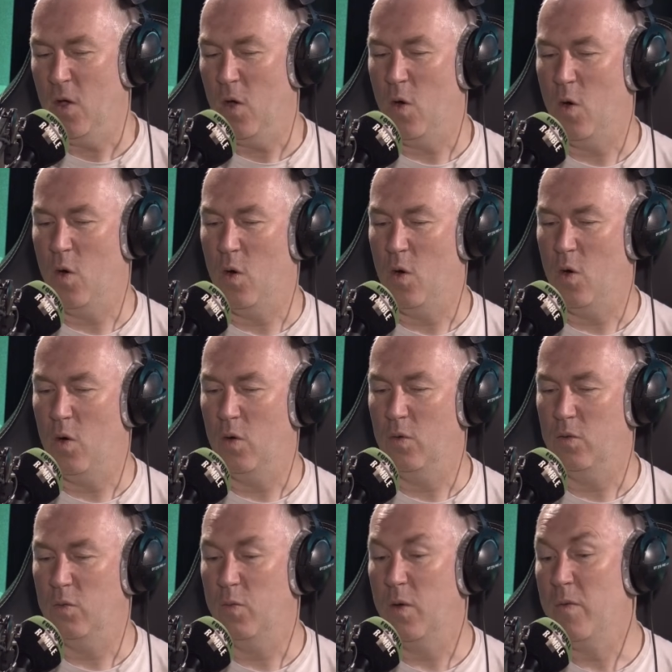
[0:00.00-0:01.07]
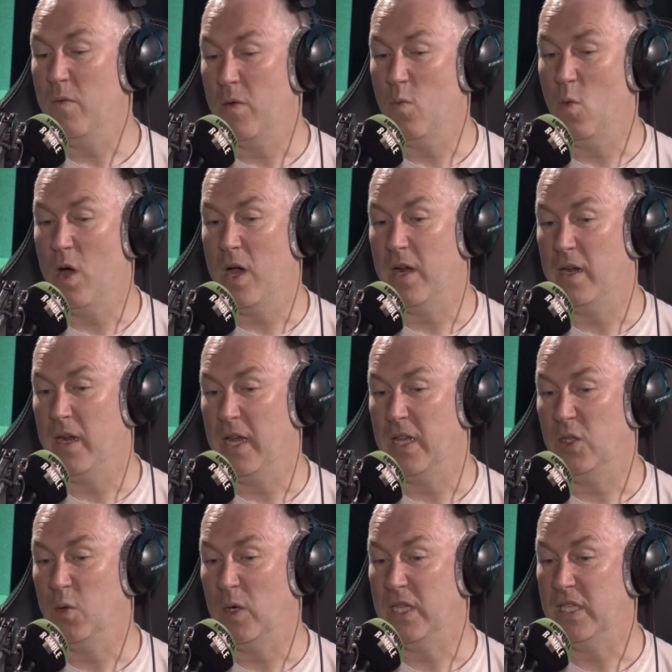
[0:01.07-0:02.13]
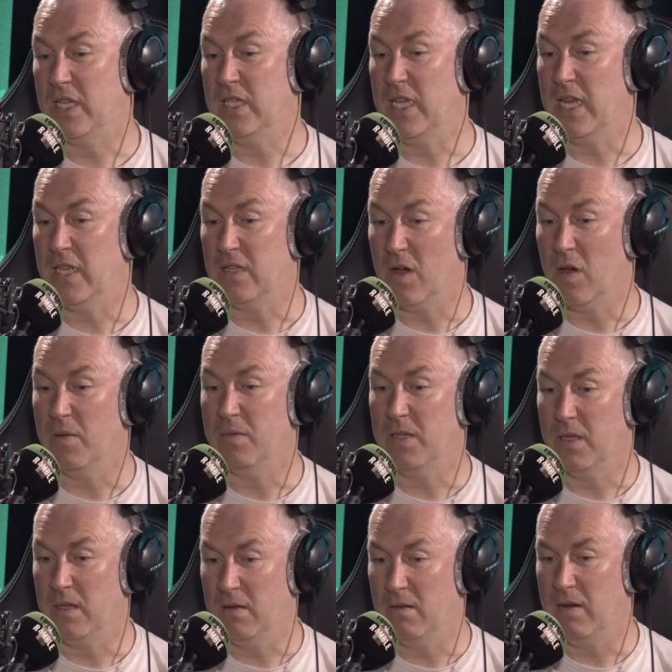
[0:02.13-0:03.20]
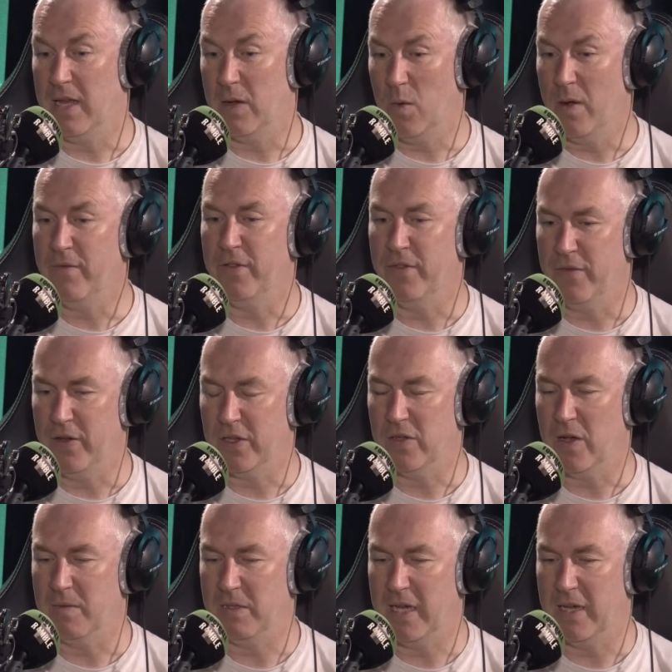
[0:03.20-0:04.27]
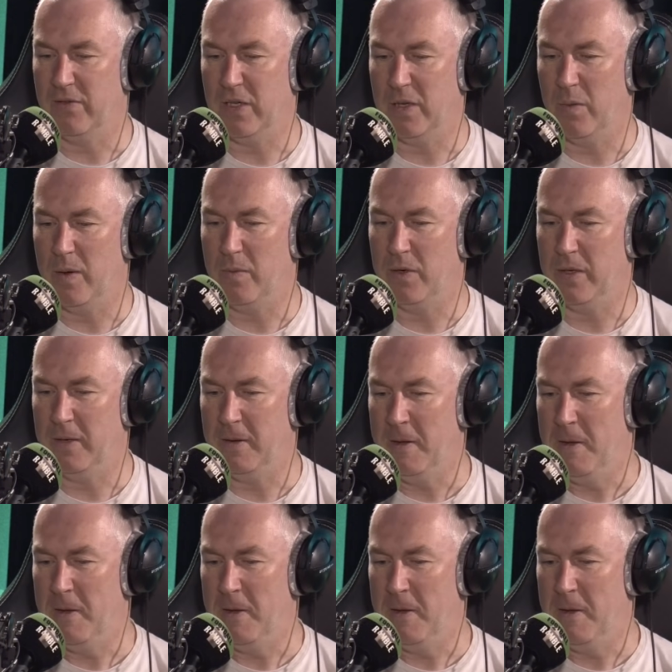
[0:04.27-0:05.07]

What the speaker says: or when we won in 2016 to go up to League One for the first time as AFC Wimbledon,